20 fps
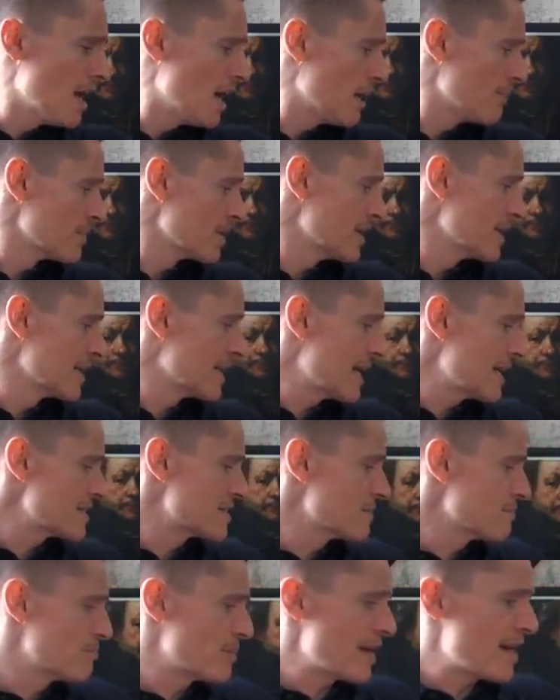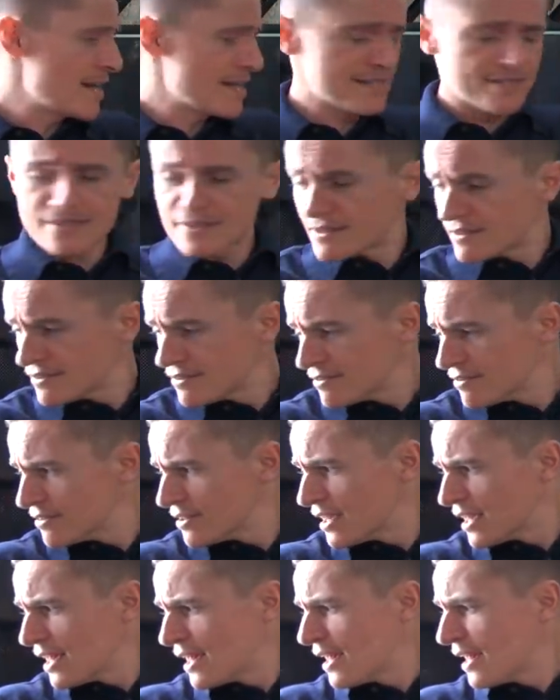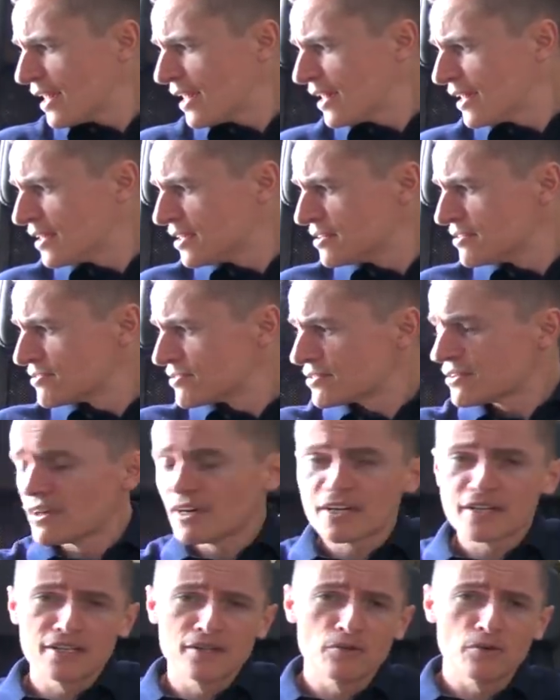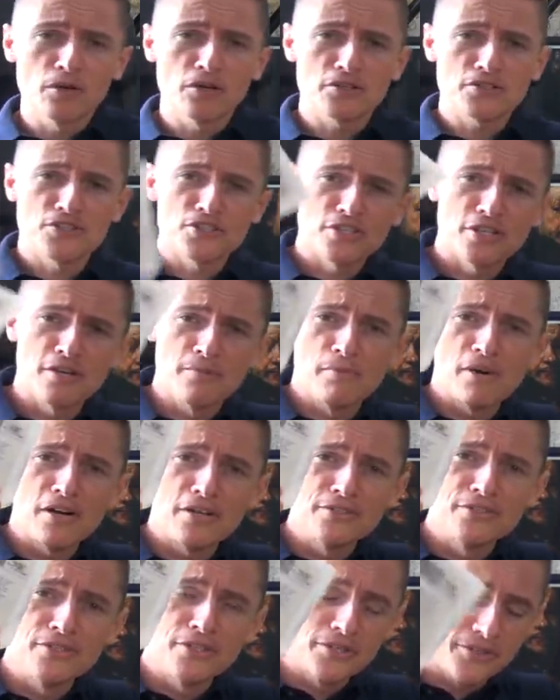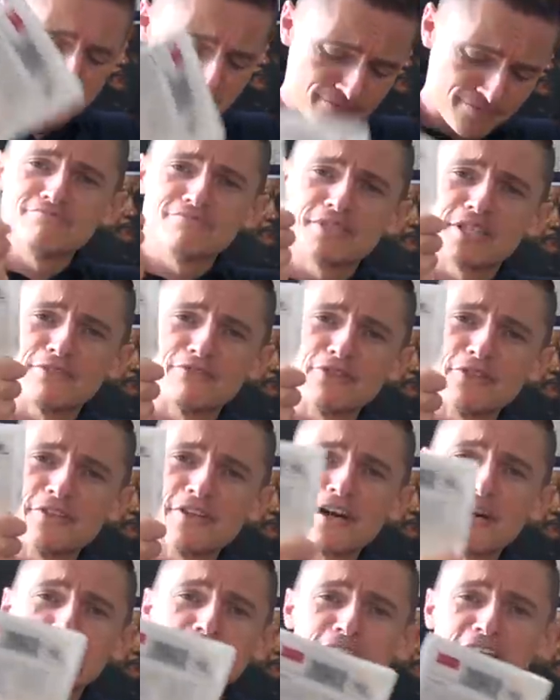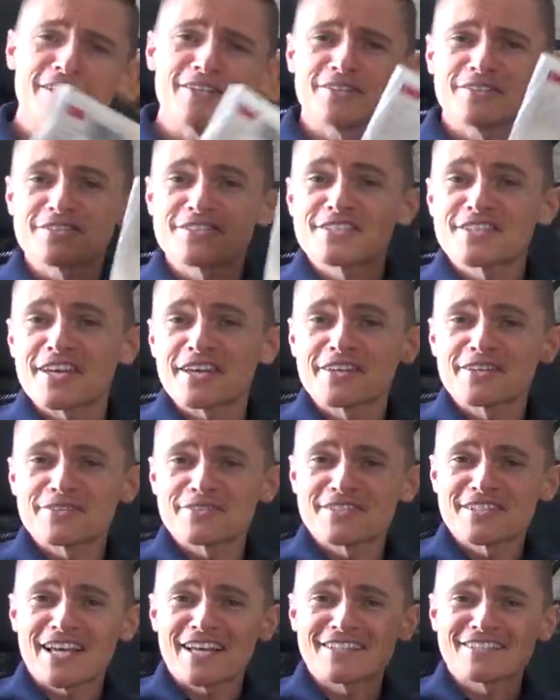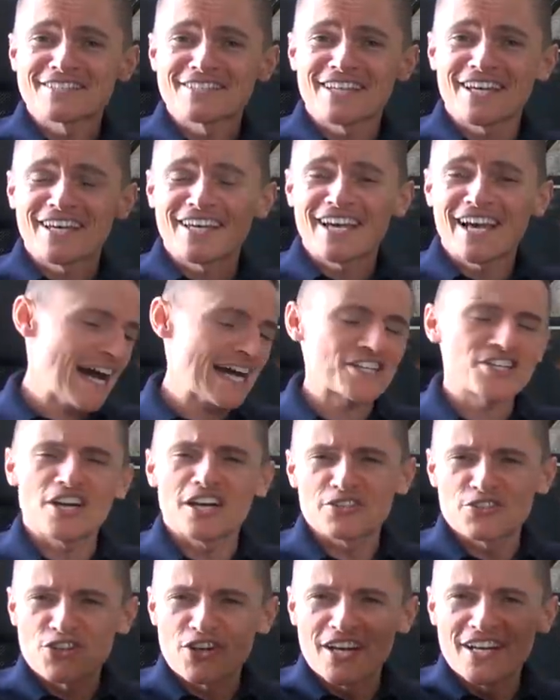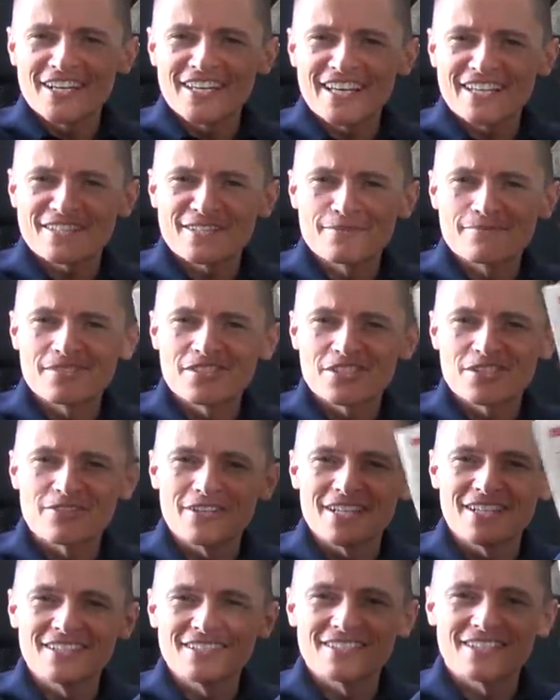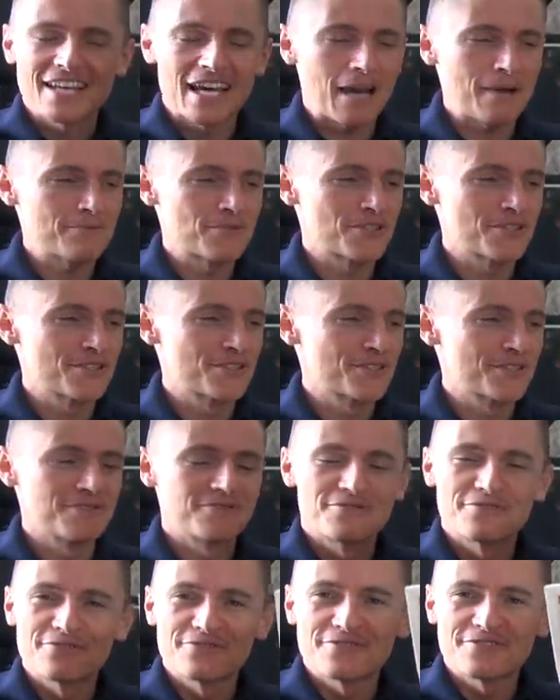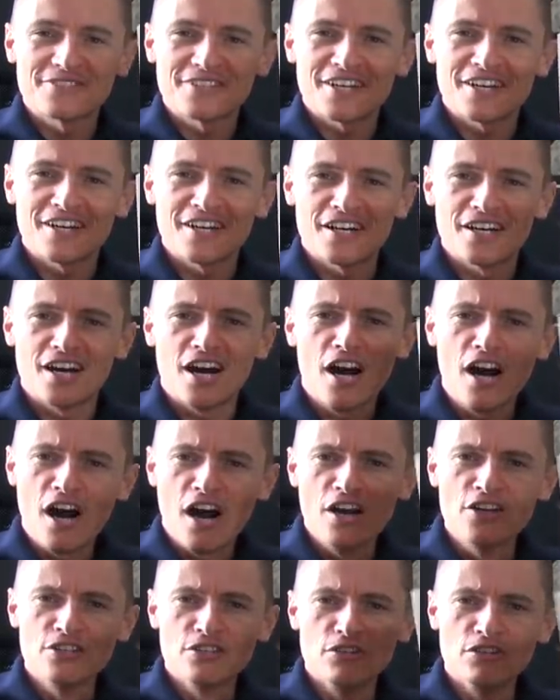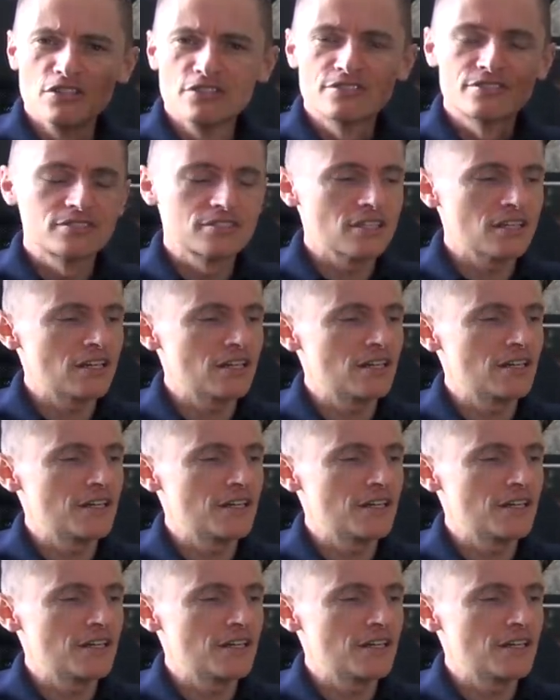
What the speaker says: I'm gonna get to bed. And I'm gonna watch Commando, give you an update on Seiko Saturday. Actually, I'll try and get some screen captures of Arnold's